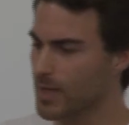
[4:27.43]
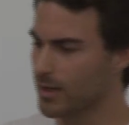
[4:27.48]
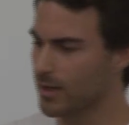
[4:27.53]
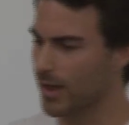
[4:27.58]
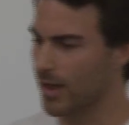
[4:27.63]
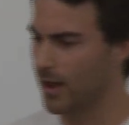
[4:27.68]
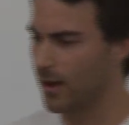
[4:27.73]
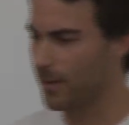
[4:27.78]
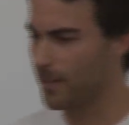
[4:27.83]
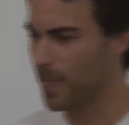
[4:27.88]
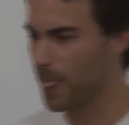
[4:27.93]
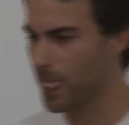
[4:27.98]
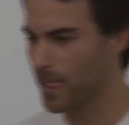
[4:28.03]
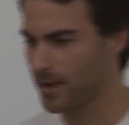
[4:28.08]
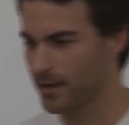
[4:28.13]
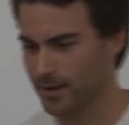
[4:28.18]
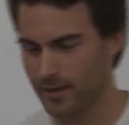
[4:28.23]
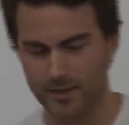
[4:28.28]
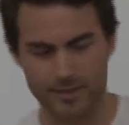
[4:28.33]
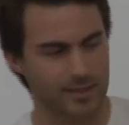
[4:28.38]
Now,
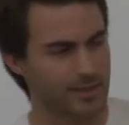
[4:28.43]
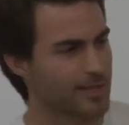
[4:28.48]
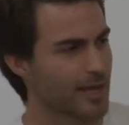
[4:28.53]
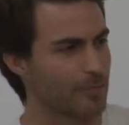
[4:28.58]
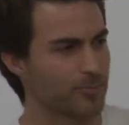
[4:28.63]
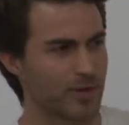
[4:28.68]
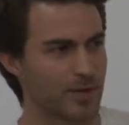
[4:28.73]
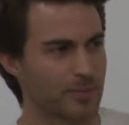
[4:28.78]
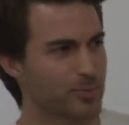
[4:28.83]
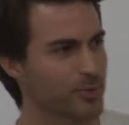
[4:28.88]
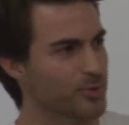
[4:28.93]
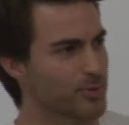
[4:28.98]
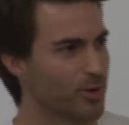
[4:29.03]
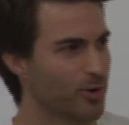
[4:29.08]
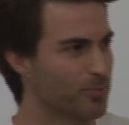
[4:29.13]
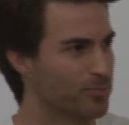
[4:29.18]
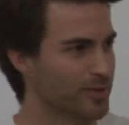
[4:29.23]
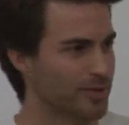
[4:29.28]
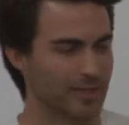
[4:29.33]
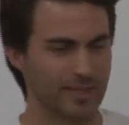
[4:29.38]
is it that people
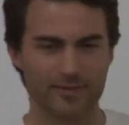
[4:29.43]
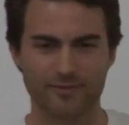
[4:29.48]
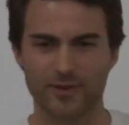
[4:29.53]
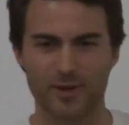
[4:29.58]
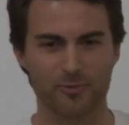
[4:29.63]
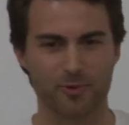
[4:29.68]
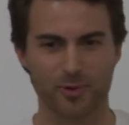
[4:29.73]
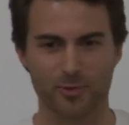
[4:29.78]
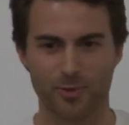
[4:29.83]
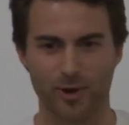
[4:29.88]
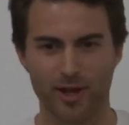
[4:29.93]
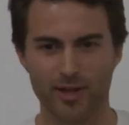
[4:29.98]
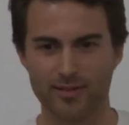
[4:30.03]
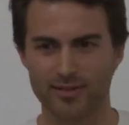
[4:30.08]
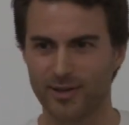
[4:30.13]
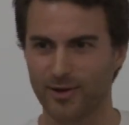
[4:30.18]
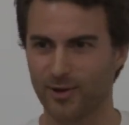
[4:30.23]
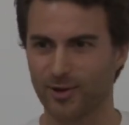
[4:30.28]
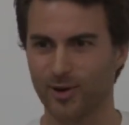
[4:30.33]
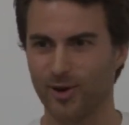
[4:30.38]
don't believe that we're right,
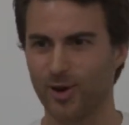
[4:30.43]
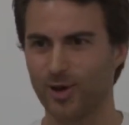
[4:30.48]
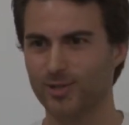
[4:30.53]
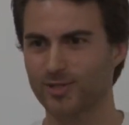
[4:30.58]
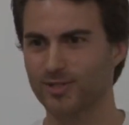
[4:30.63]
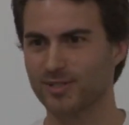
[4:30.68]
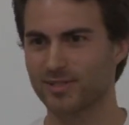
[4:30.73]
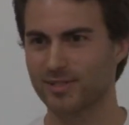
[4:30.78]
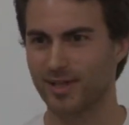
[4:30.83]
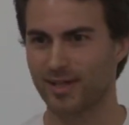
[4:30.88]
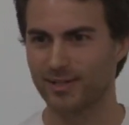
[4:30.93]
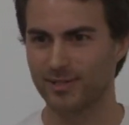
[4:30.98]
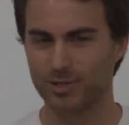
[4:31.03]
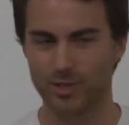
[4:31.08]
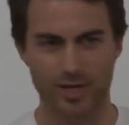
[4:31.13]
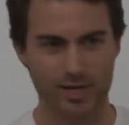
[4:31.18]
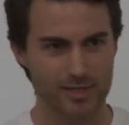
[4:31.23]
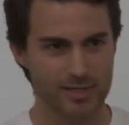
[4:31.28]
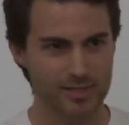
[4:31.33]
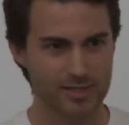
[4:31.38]
that our cause is not
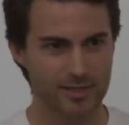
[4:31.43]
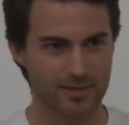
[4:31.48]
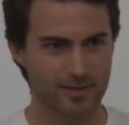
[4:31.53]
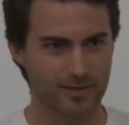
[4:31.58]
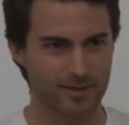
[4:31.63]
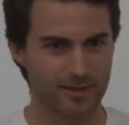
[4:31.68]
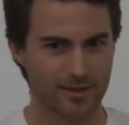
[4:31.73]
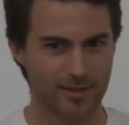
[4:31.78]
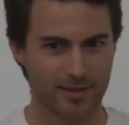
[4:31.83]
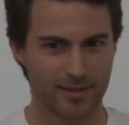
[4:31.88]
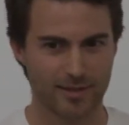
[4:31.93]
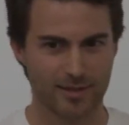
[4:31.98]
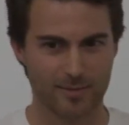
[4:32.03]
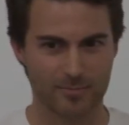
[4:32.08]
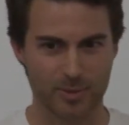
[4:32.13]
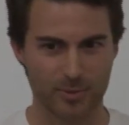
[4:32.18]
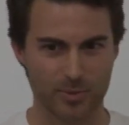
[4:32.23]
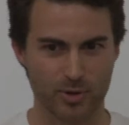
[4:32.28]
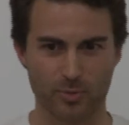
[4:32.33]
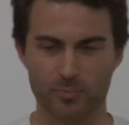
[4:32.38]
just?
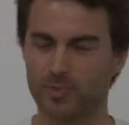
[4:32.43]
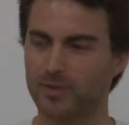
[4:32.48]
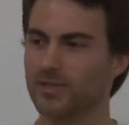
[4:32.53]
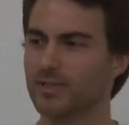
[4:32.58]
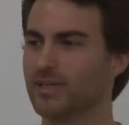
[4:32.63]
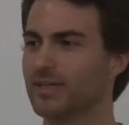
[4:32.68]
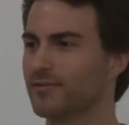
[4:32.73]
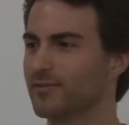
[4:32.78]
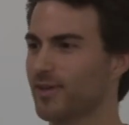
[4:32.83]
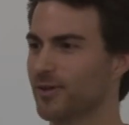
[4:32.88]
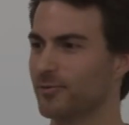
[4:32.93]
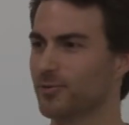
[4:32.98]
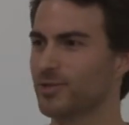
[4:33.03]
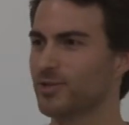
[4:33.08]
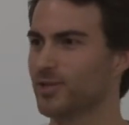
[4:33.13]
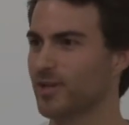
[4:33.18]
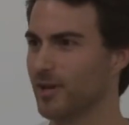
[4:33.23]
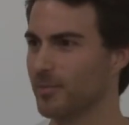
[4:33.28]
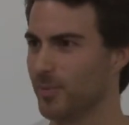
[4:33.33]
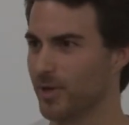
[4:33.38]
People don't believe that we
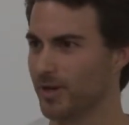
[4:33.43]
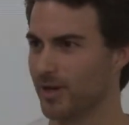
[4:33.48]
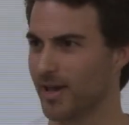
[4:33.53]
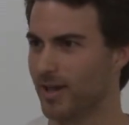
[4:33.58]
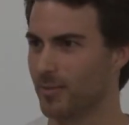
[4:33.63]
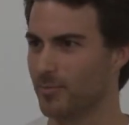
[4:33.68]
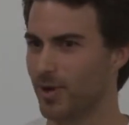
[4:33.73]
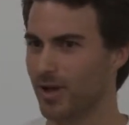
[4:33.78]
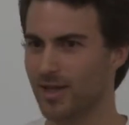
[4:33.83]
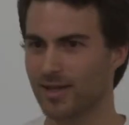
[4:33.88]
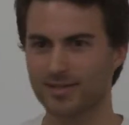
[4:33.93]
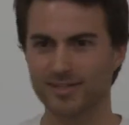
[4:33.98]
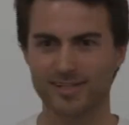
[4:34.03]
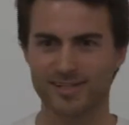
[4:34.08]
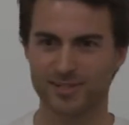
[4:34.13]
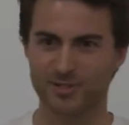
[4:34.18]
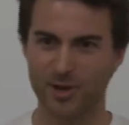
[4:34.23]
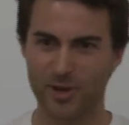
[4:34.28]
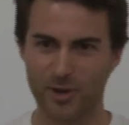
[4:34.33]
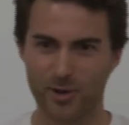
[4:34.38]
should get money out of
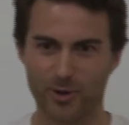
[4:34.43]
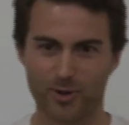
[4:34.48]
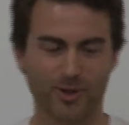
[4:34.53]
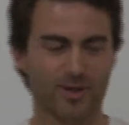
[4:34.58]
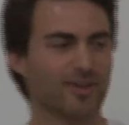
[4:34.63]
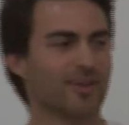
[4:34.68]
politics? No.